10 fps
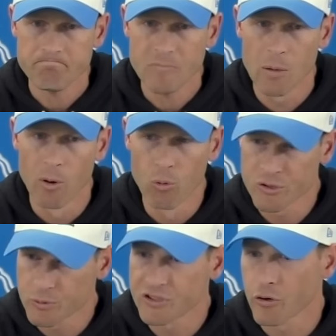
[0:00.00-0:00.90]

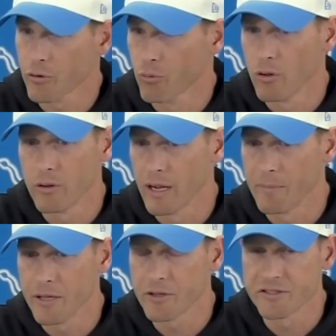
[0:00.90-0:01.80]
once we started rolling, I
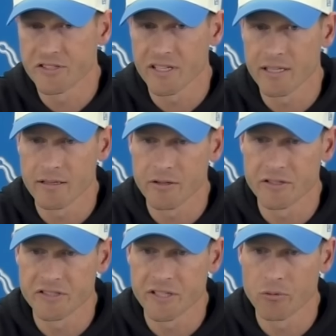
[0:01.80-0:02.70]
mean, you could
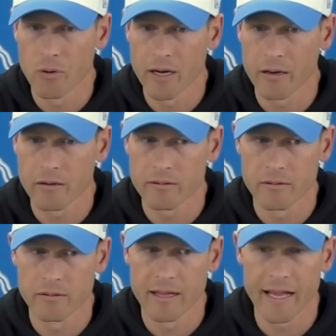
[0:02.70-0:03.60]
see where
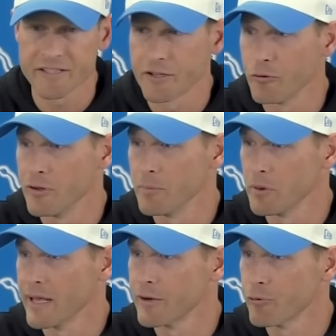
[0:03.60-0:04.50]
they executed the
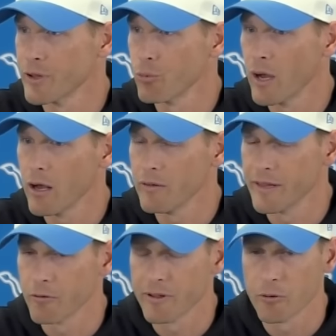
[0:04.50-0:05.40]
plan really well,
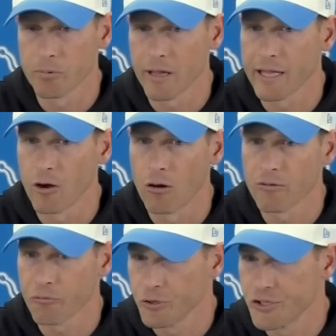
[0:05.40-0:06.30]
and they were playing
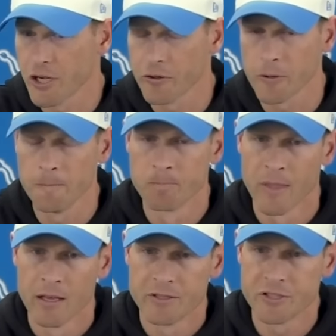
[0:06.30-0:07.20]
hard for each other,
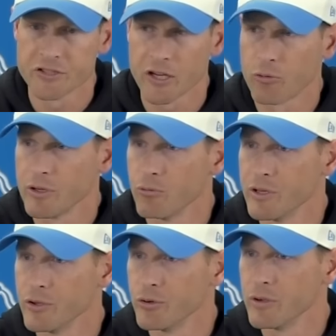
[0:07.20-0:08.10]
just like
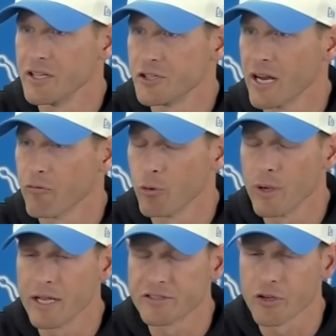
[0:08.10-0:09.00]
we do each and every
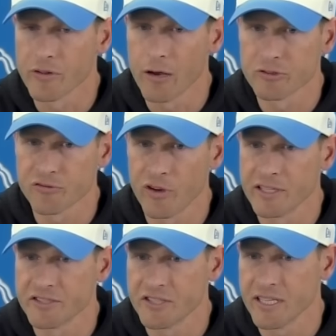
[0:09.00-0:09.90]
week. So that was
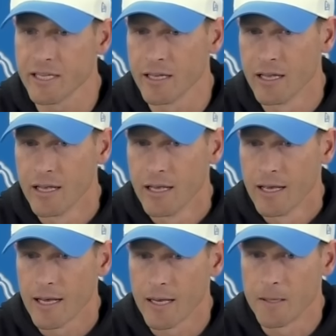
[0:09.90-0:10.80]
fun to see.
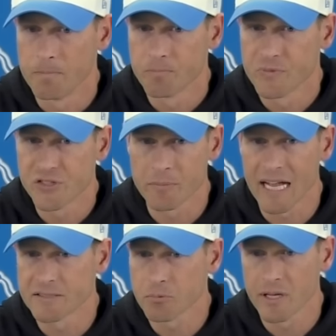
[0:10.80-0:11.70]
Some
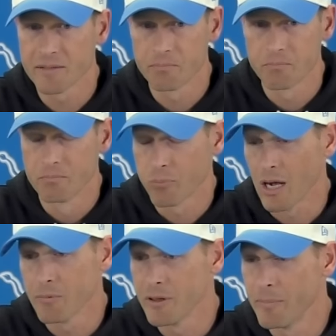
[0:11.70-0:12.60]
guys played
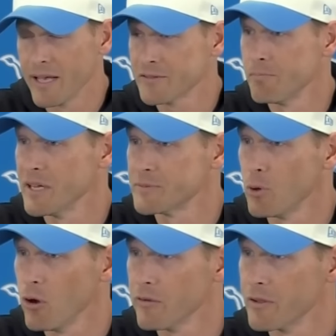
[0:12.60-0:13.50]
probably the best
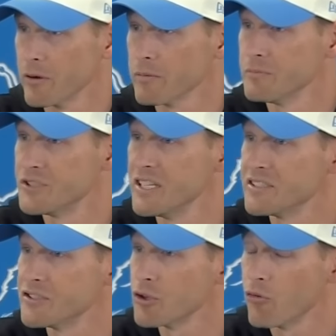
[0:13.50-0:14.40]
ball of their
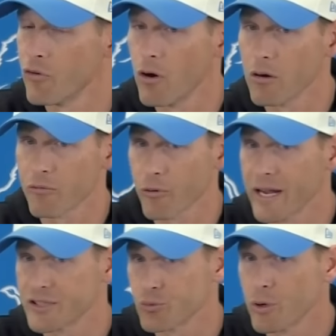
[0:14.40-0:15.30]
season so far.
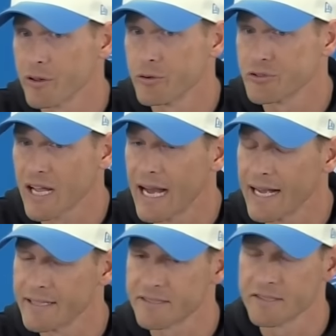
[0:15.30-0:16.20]
Frank's one of those
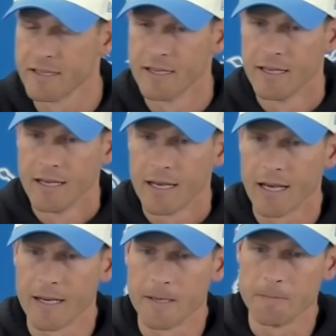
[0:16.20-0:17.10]
guys.
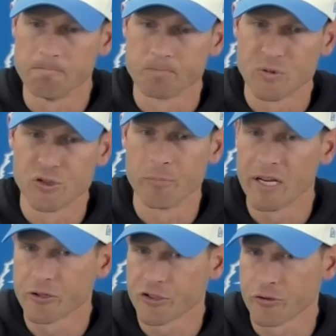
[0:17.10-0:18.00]

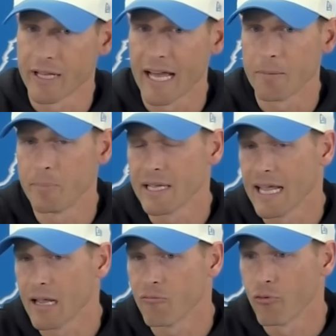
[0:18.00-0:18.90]
Jameer certainly had a big
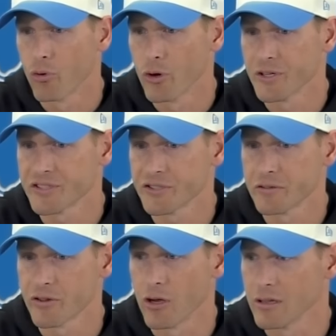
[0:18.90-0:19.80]
game for
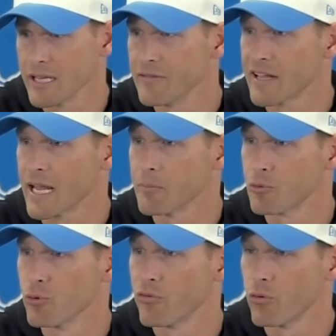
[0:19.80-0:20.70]
us. Thought Leaf came
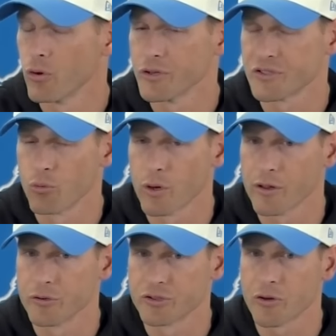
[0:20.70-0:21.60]
through for us in one
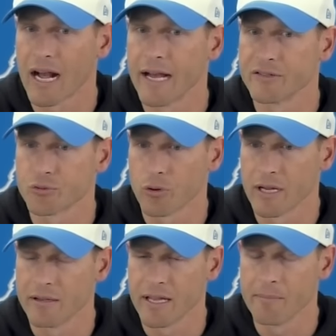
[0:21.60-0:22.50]
of those drives where
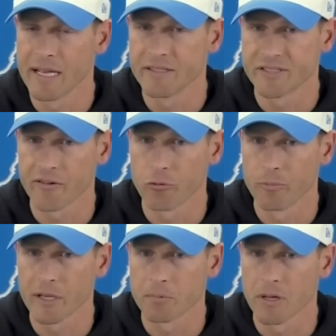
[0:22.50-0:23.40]
he made several
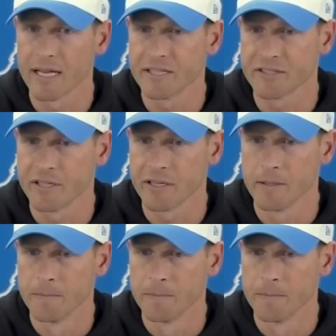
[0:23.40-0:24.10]
big plays to